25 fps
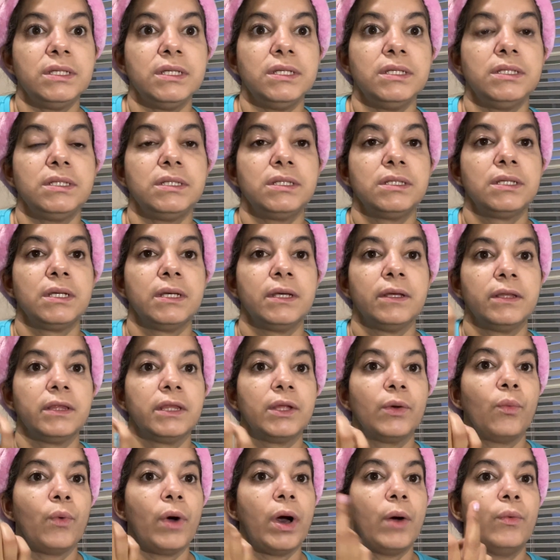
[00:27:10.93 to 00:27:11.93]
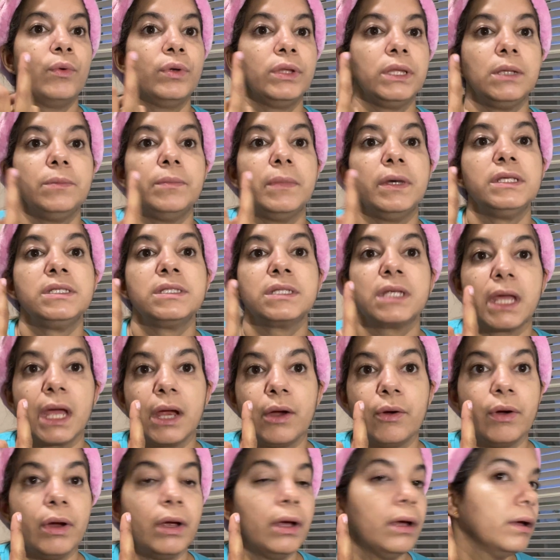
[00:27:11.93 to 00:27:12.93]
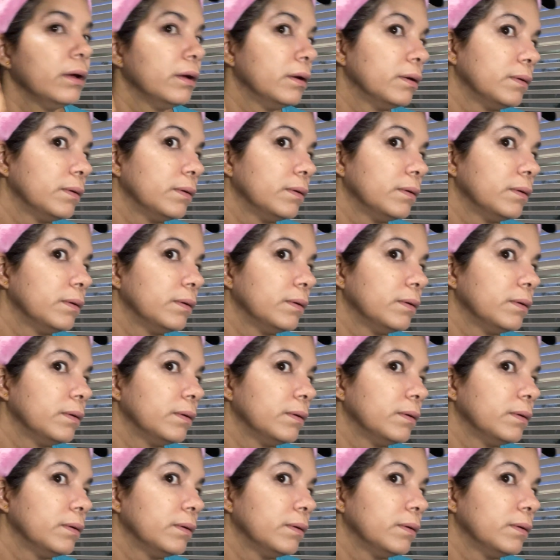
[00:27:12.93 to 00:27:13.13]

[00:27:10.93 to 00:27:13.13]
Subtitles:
is the one with the mascara.